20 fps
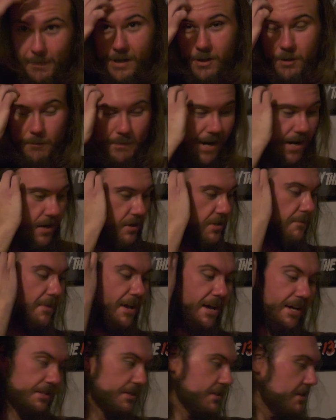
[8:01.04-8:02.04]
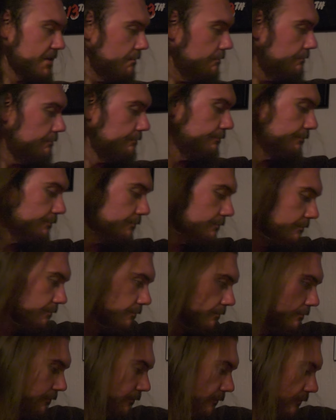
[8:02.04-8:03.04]
Michael Myers masks
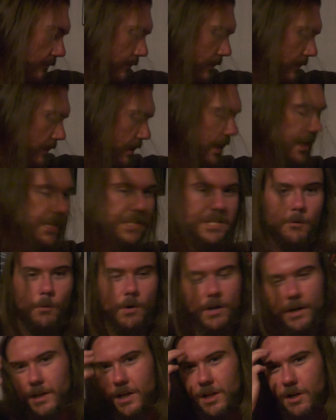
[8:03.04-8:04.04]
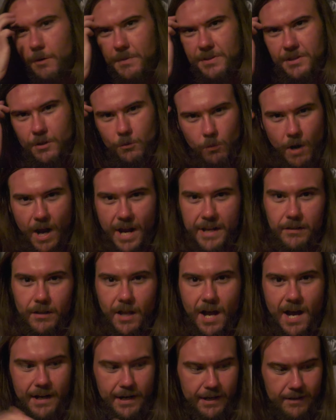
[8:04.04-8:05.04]
is you want to get them in the right
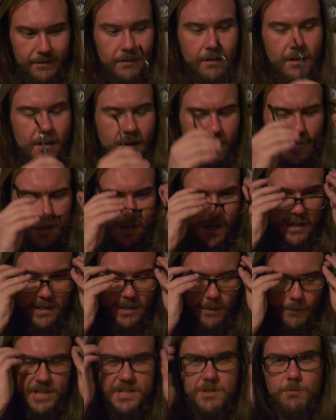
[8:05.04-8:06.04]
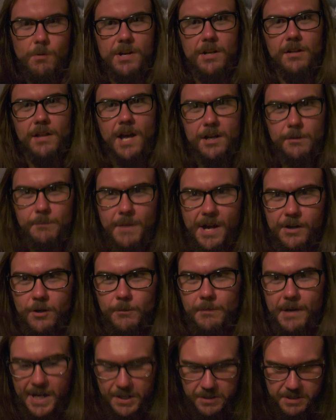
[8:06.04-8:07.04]
lighting. The best way to light a
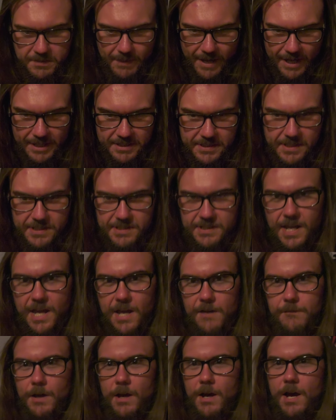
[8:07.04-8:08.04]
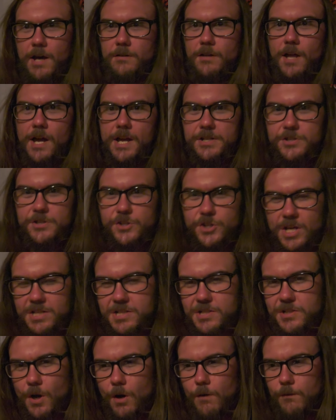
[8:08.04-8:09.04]
Michael Myers mask is to have a light
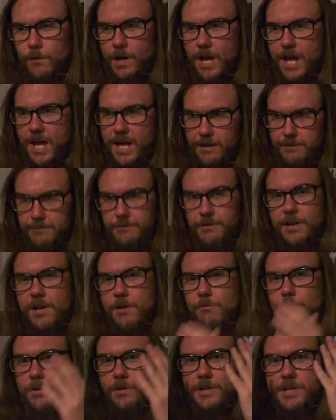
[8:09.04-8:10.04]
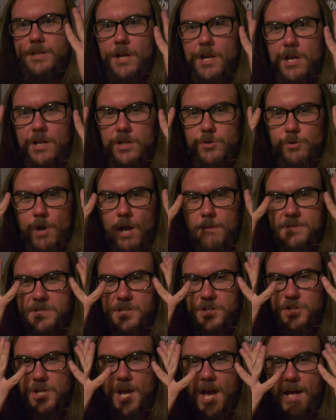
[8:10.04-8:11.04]
just overhead. It really drops
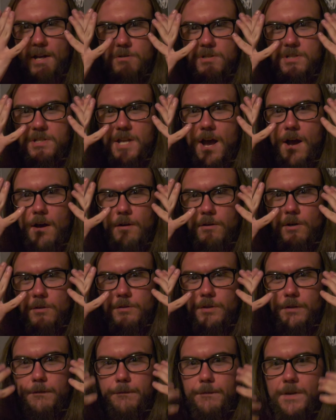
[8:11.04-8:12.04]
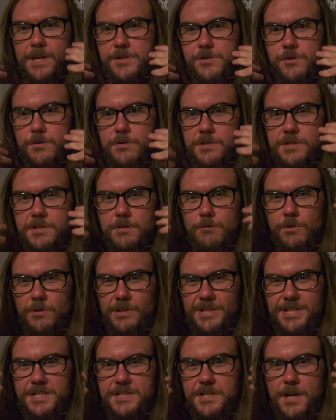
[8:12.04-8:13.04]
the shadows down on the features, the
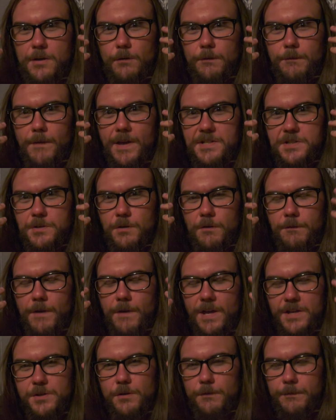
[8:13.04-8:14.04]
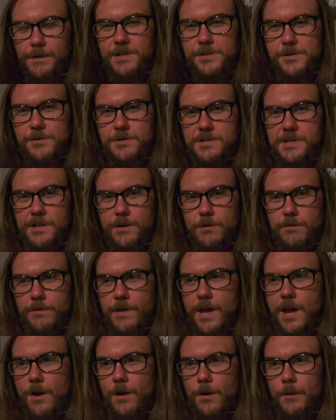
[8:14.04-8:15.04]
really subtle facial features that are
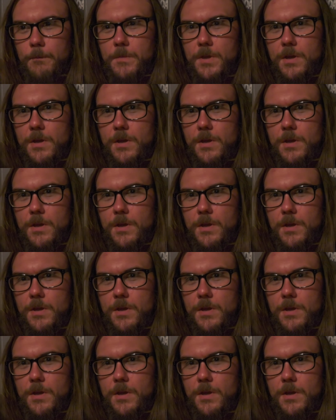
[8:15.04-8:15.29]
there,